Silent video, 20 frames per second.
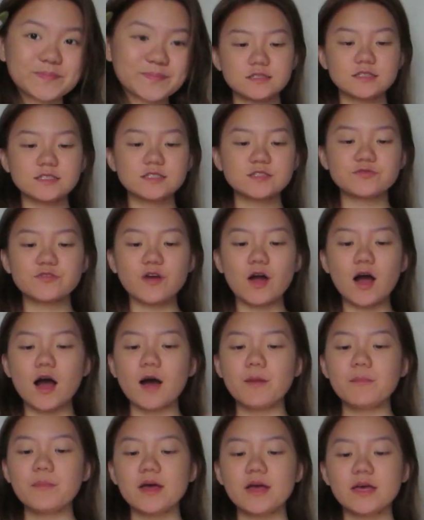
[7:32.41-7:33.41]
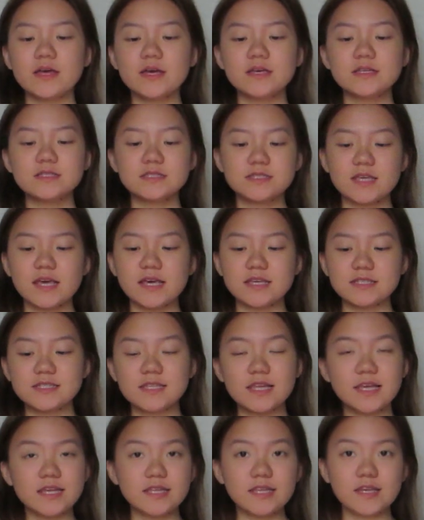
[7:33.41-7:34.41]
This is from Says
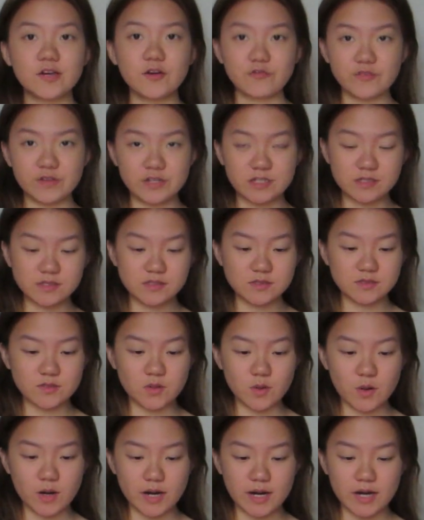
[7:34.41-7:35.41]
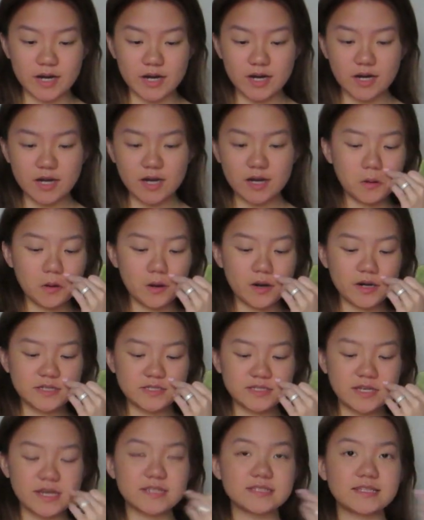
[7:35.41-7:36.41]
Lady official store or
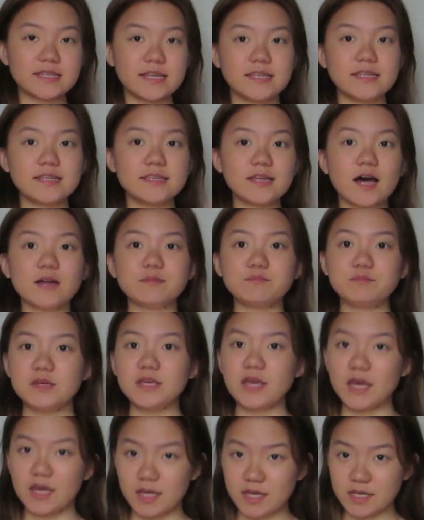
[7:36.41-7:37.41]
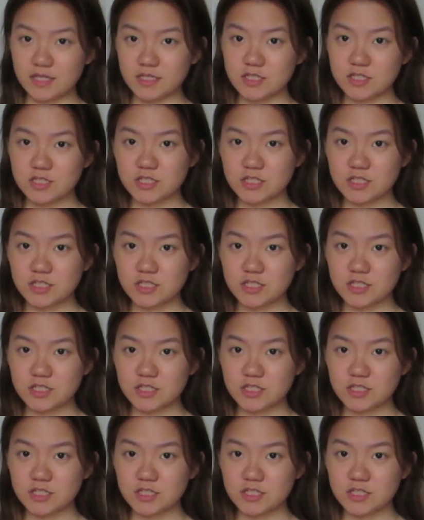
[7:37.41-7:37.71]
sayslady.ph.